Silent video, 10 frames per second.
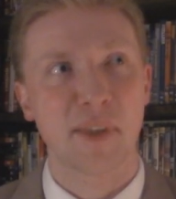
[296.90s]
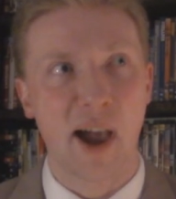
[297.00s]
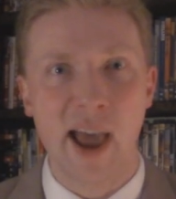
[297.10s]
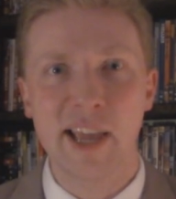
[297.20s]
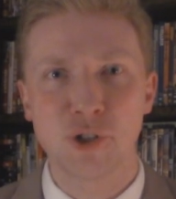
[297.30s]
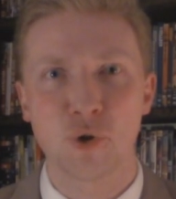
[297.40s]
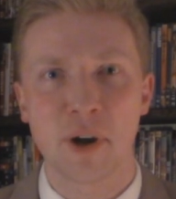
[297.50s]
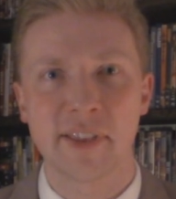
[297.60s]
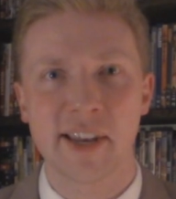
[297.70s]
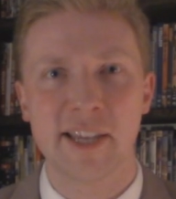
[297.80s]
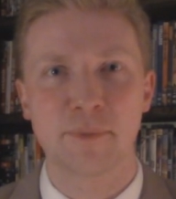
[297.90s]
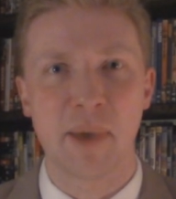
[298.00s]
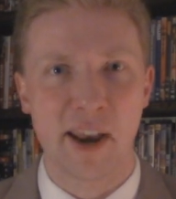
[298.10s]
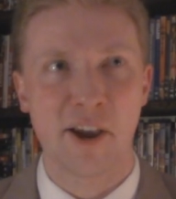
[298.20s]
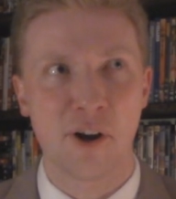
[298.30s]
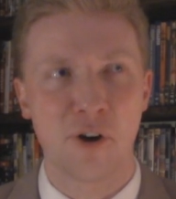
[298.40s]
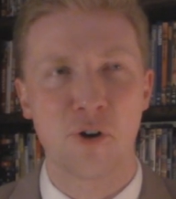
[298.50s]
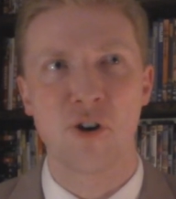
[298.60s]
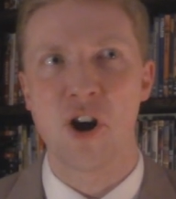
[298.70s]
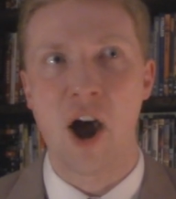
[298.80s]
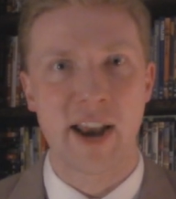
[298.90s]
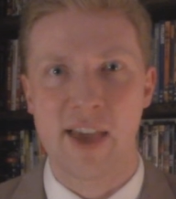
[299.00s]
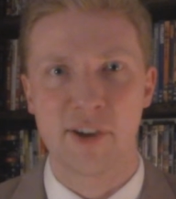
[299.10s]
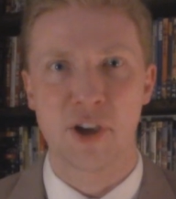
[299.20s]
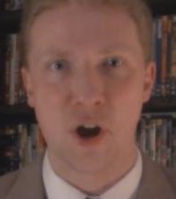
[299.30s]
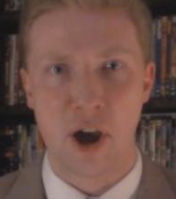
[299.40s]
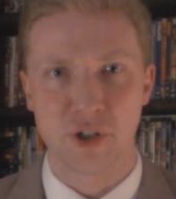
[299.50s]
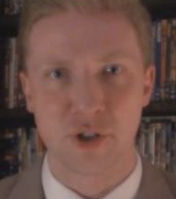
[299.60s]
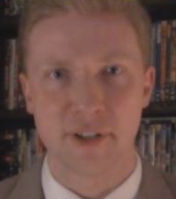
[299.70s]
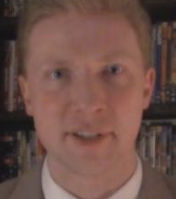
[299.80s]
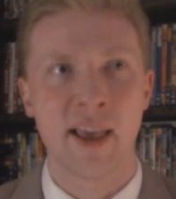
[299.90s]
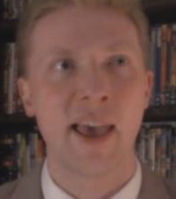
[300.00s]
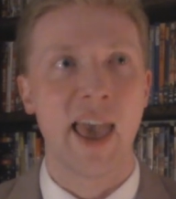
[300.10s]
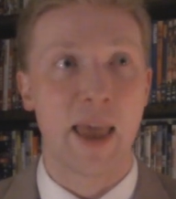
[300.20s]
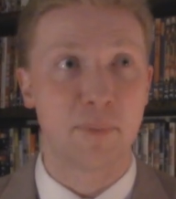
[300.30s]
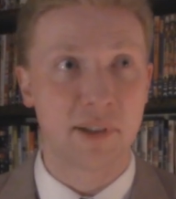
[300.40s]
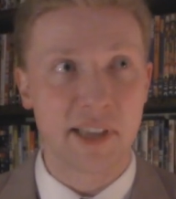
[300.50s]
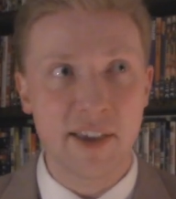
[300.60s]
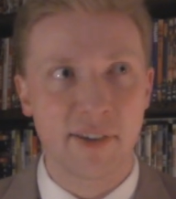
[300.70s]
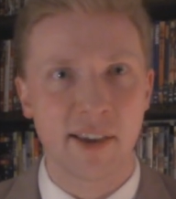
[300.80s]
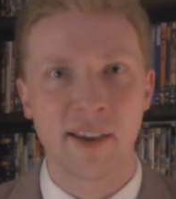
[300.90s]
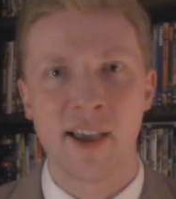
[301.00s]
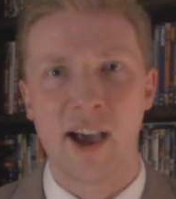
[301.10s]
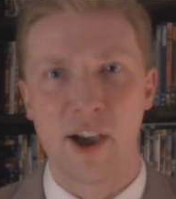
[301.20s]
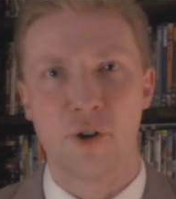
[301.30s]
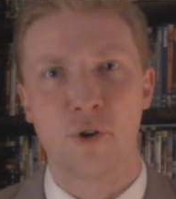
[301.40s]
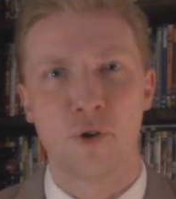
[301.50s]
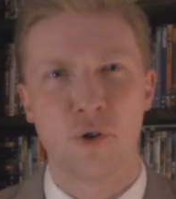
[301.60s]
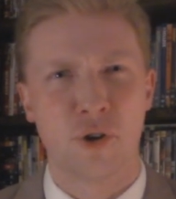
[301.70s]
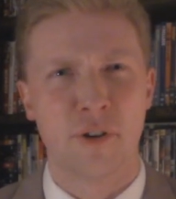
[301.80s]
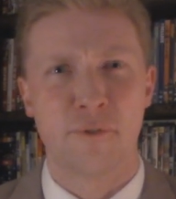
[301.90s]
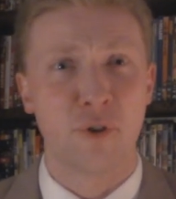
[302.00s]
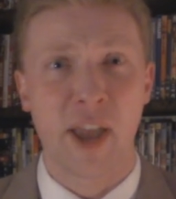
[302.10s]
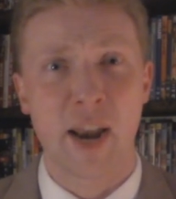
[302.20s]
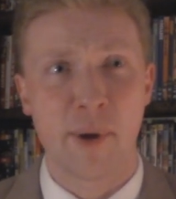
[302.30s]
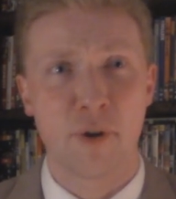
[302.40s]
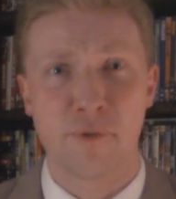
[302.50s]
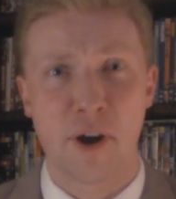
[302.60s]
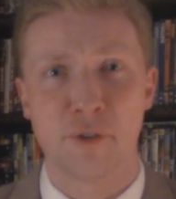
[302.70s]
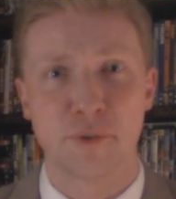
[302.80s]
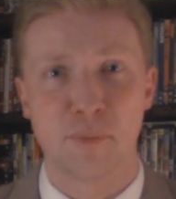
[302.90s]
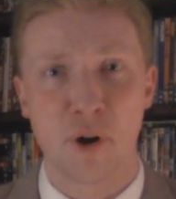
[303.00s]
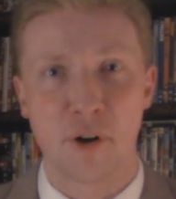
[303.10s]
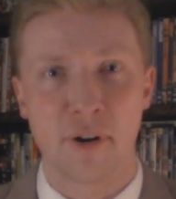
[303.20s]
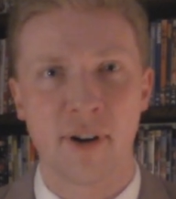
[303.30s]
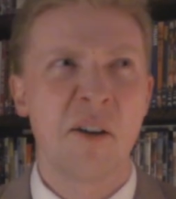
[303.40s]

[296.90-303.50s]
I enjoyed that he's betting on her not having a conscience, and believing a girl could forget about her father's murder.